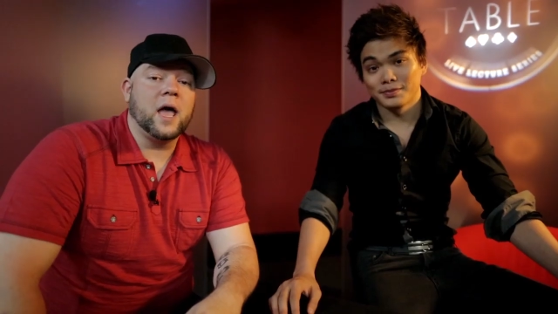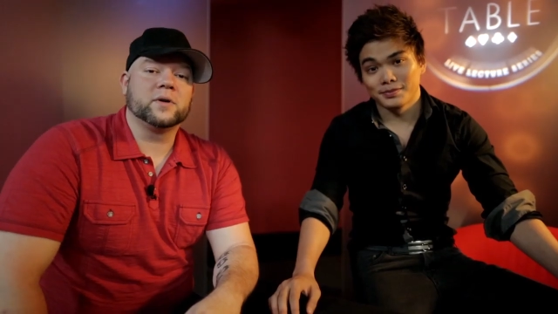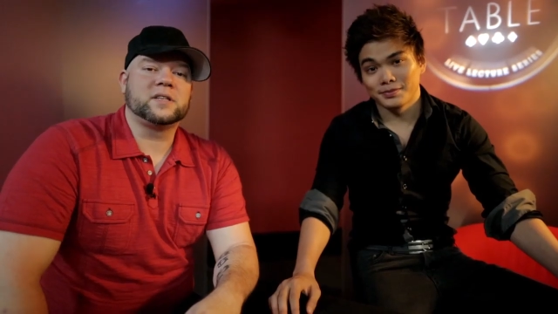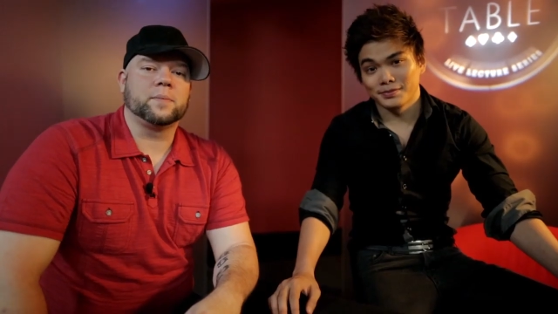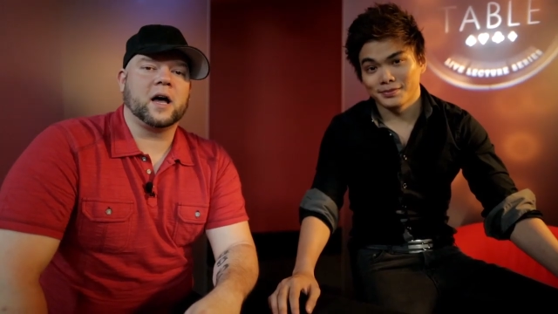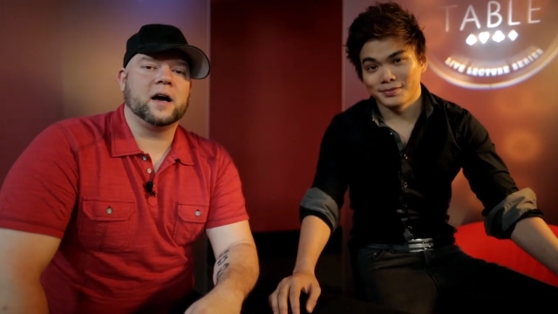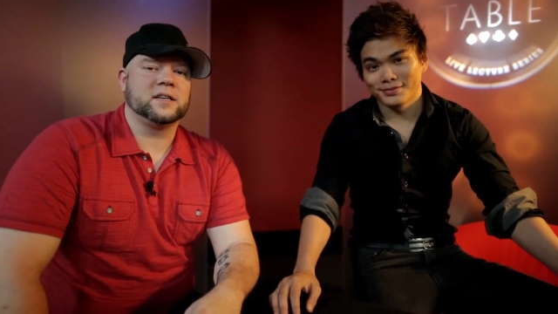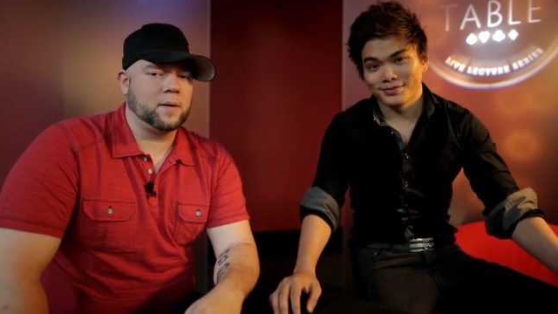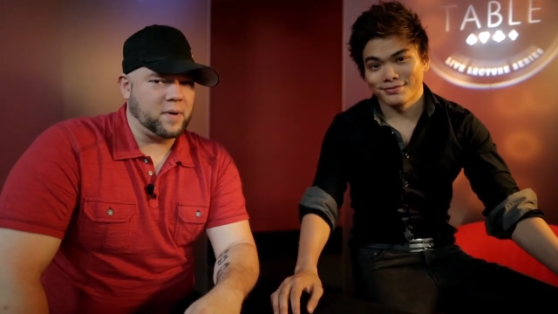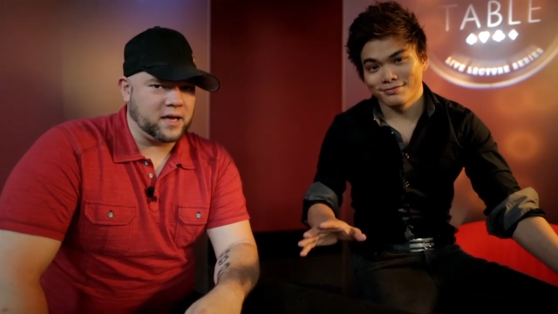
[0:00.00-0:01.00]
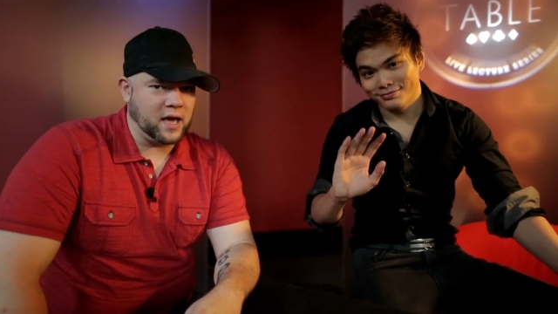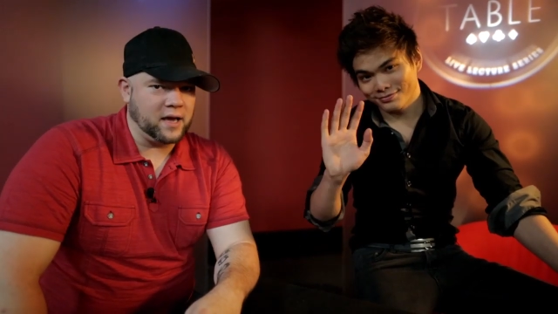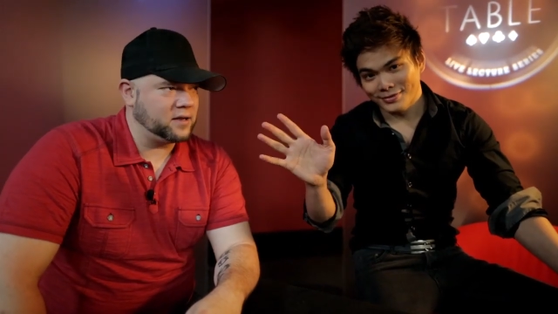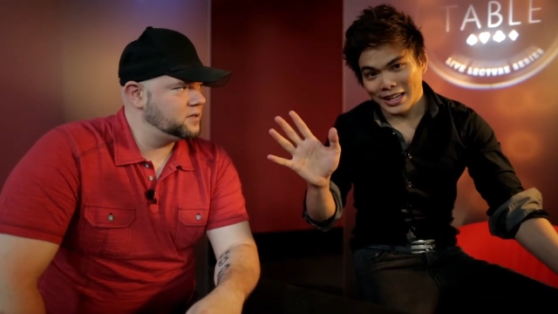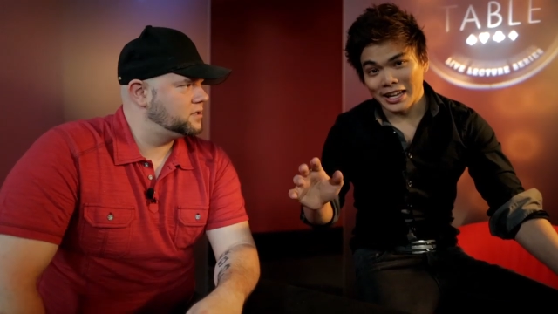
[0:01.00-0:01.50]
Speaker 1: Hey, what's up, guys? I'm Mike
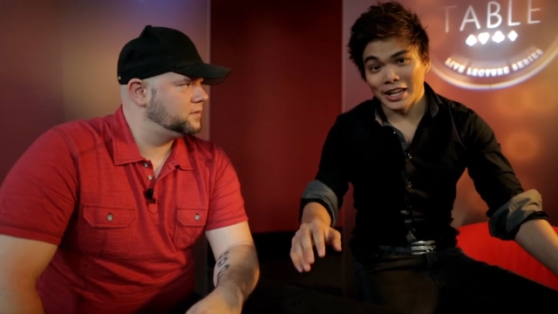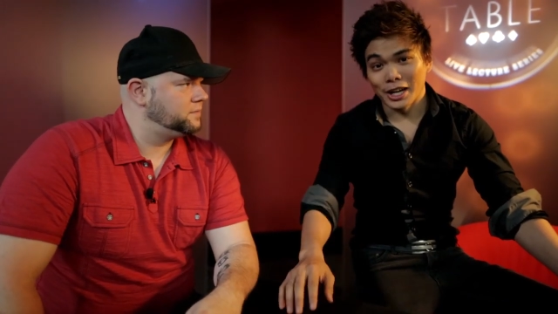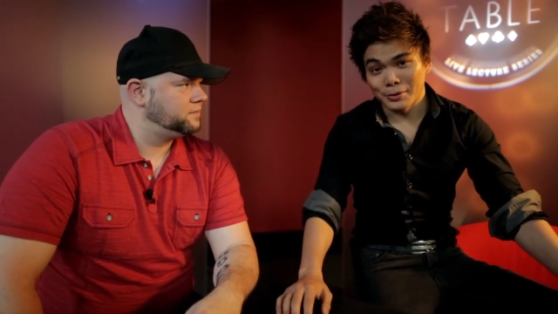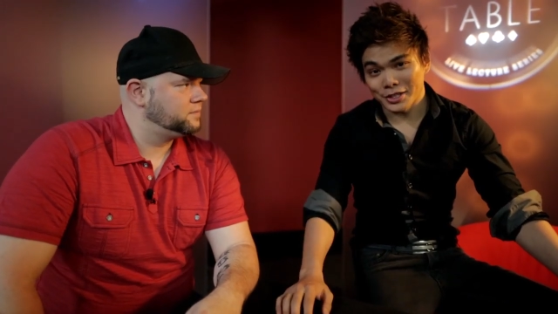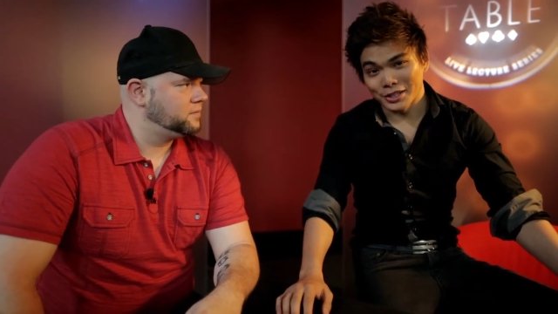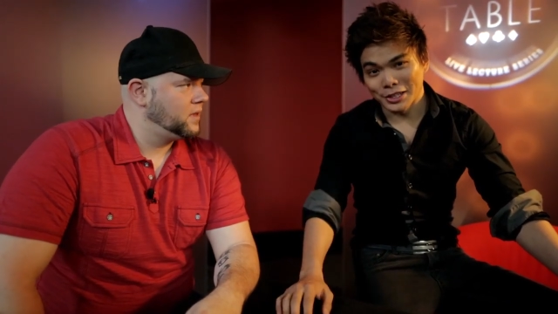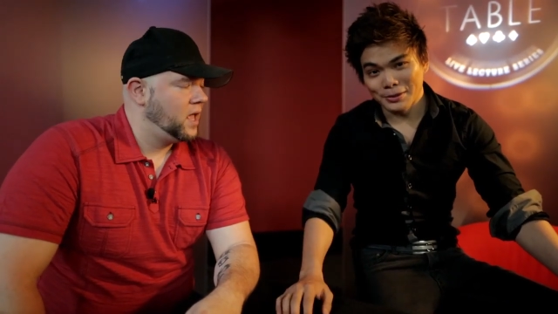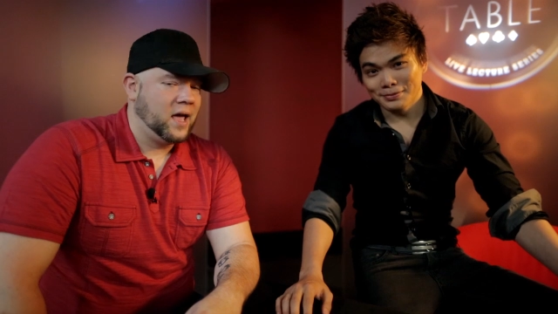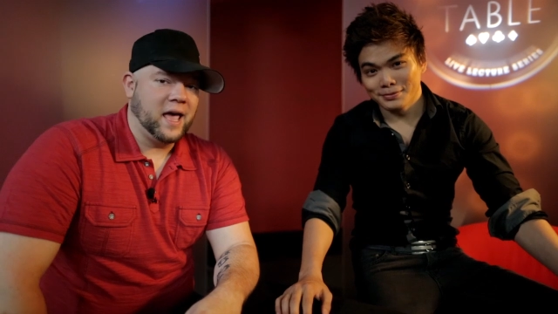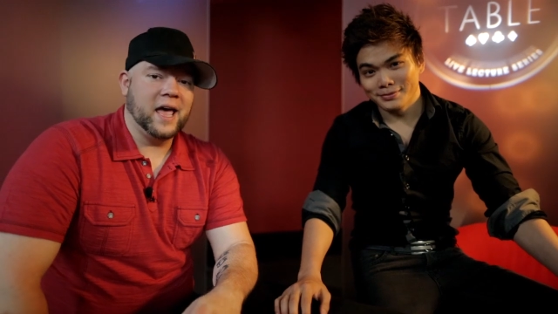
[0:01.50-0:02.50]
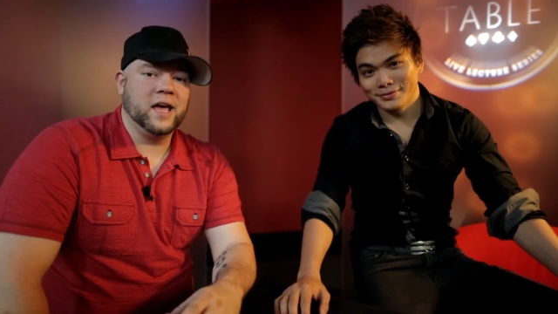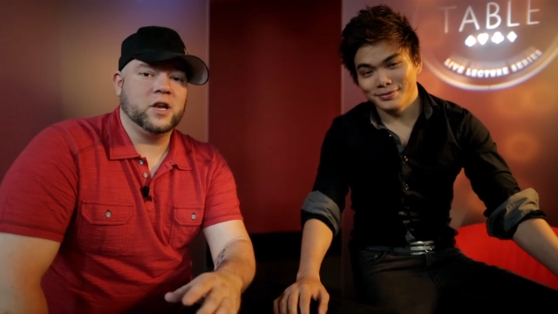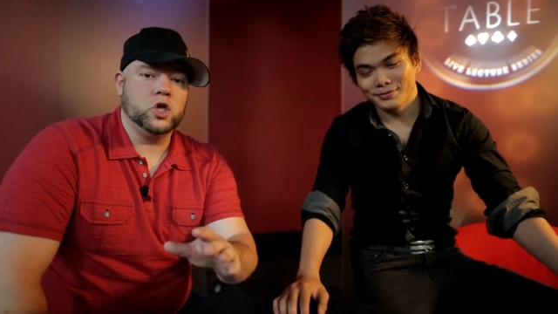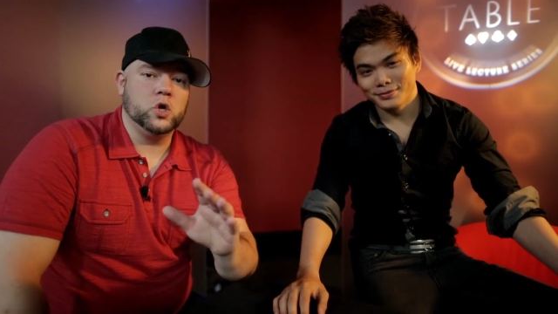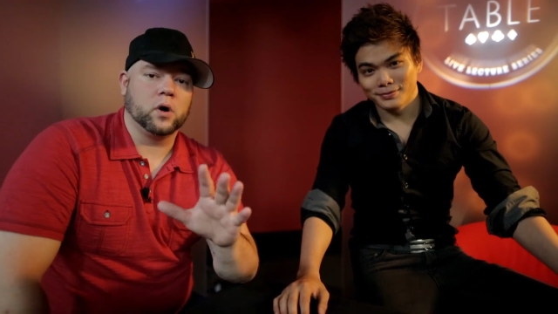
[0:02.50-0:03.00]
Hankins. And I'm Shin Lim. And
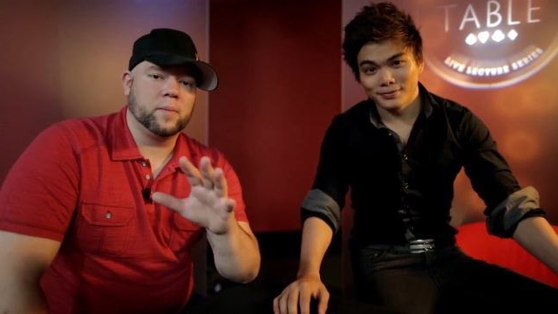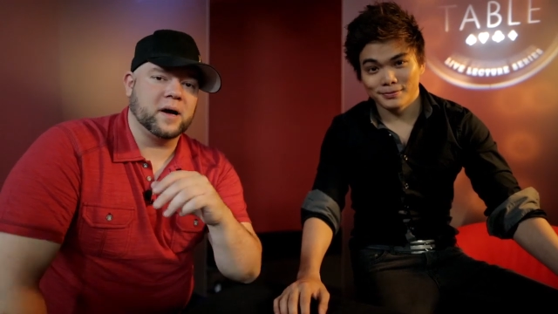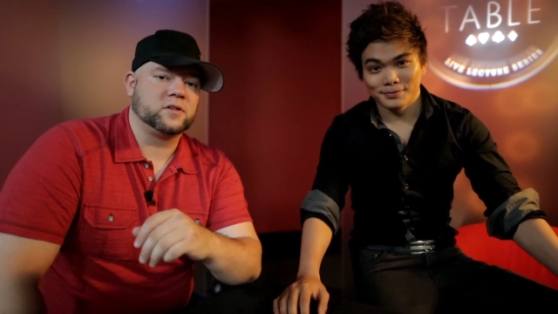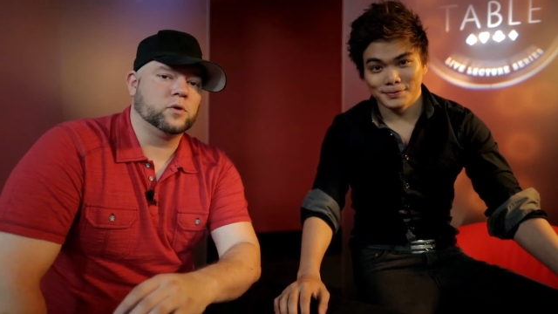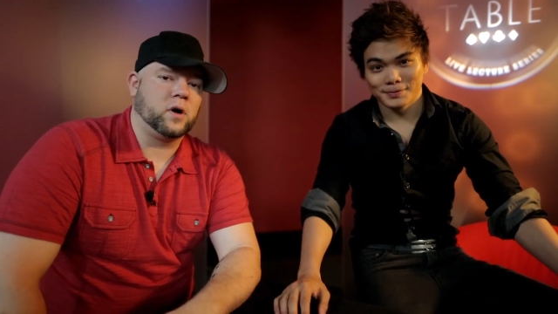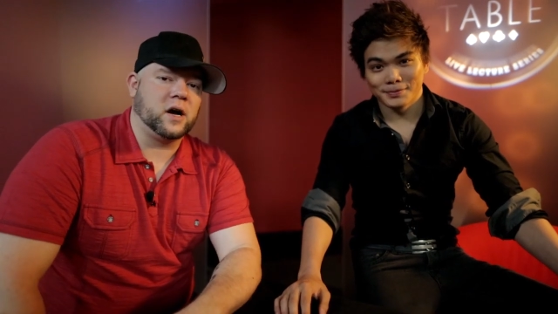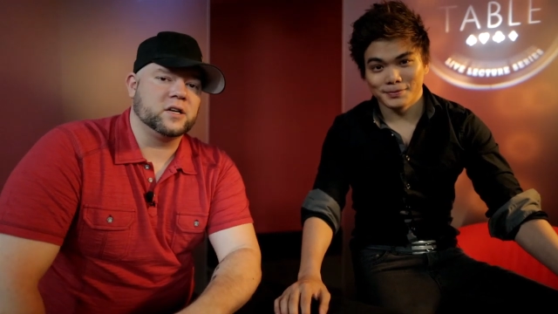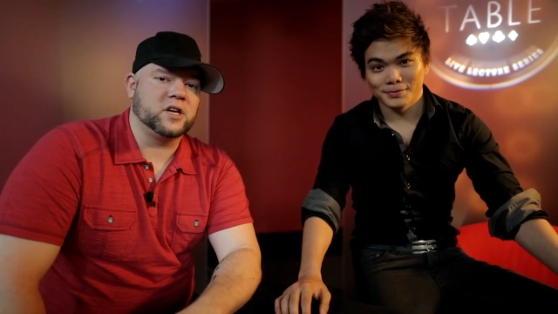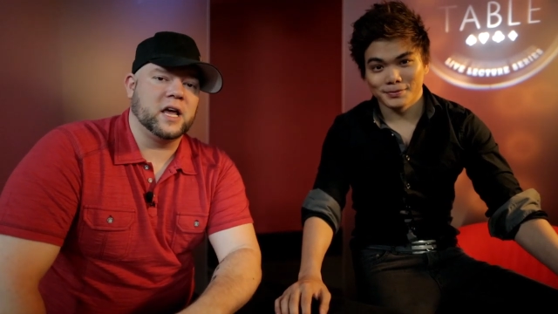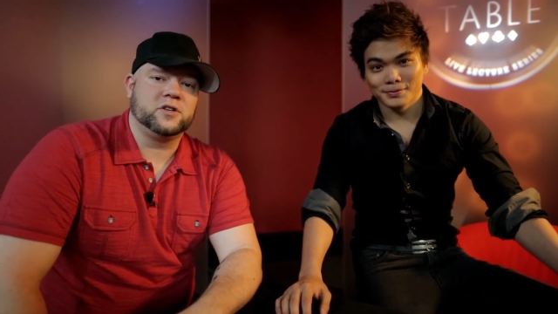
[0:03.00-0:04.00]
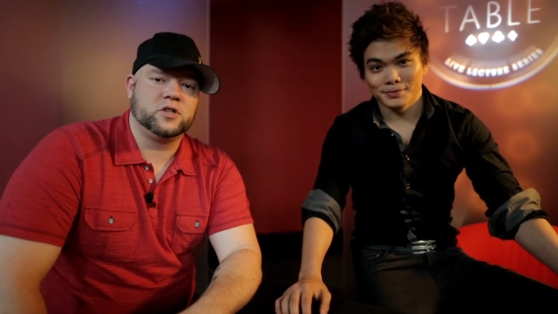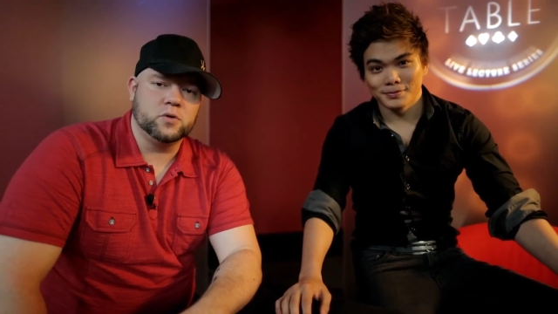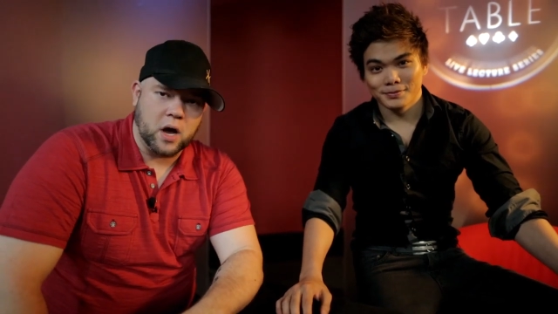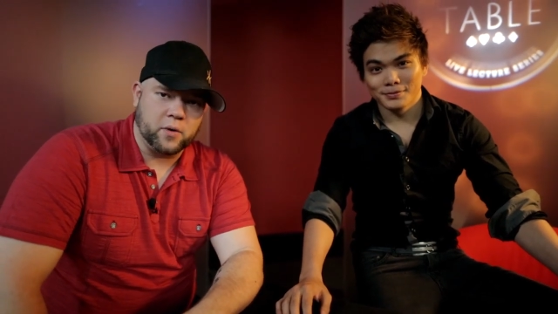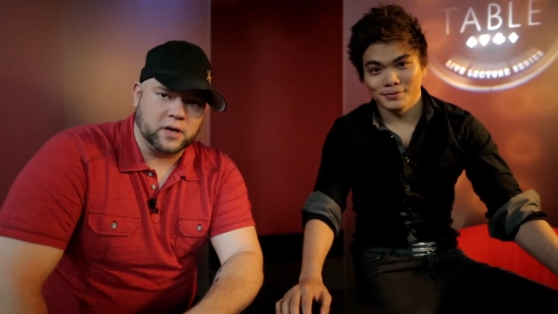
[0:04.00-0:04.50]
you are about to watch a two
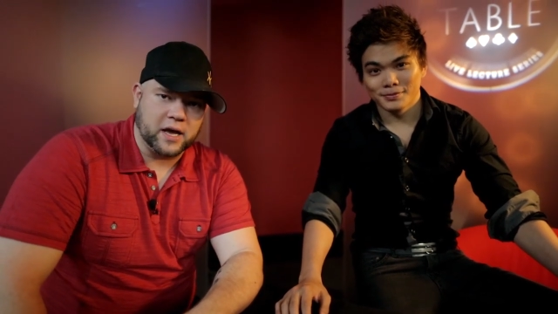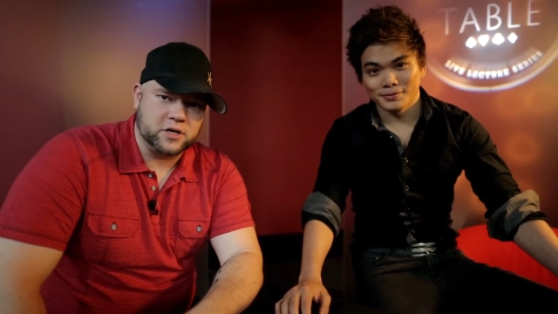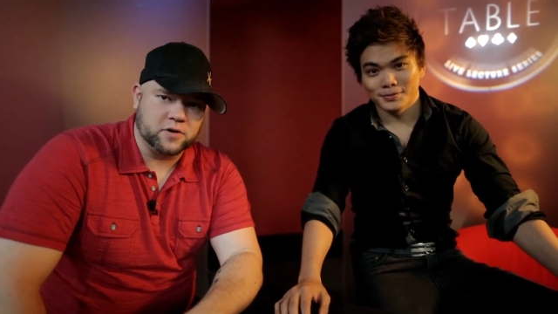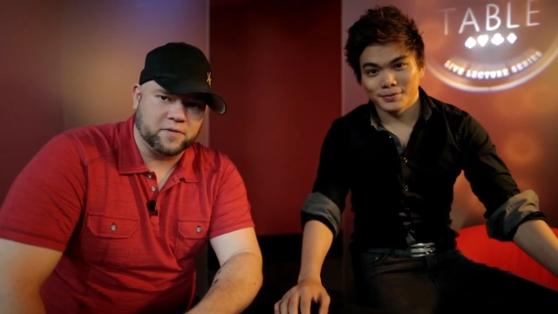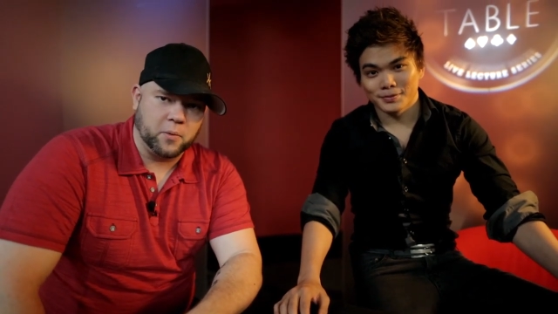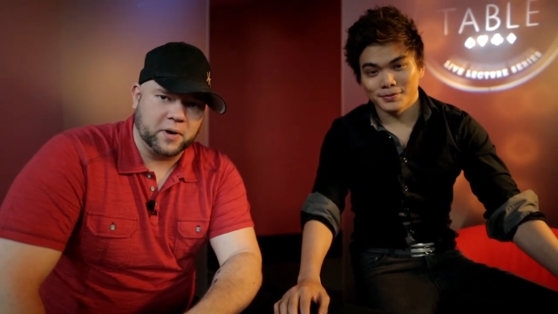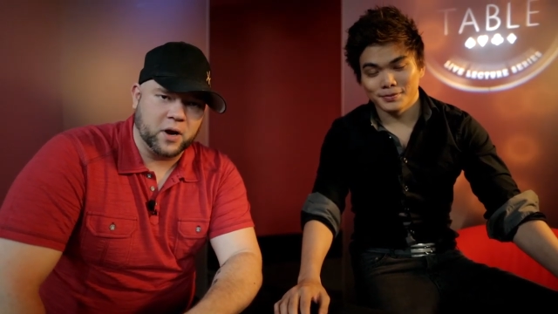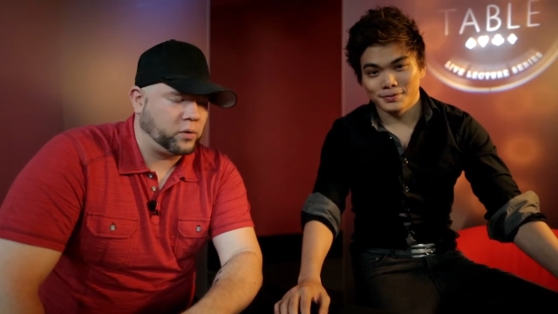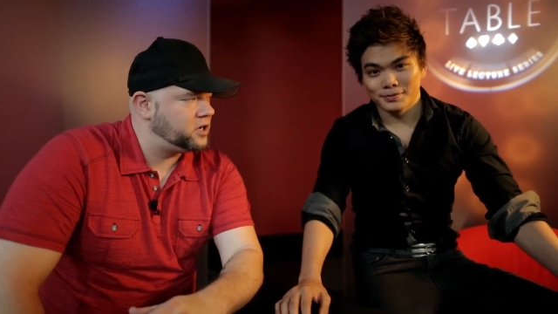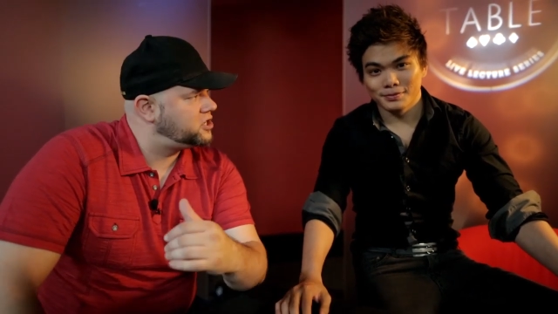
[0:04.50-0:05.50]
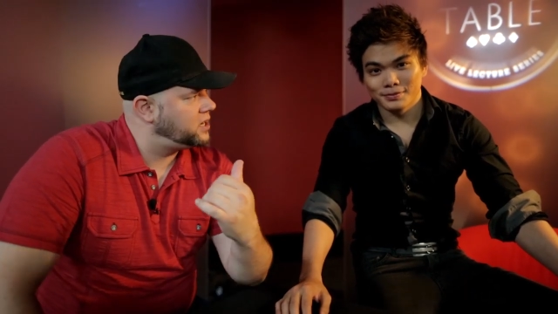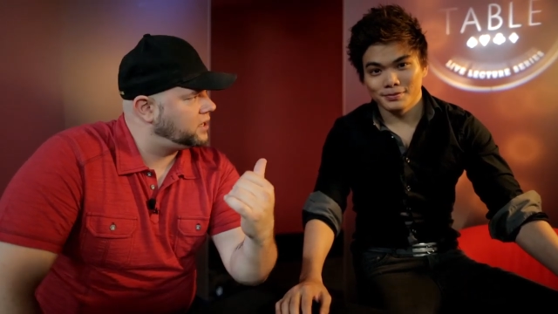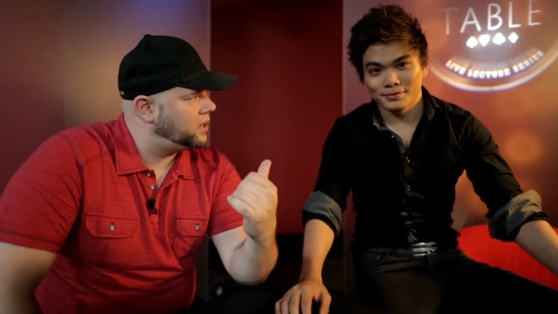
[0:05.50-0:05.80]
hour lecture from the one and only Shin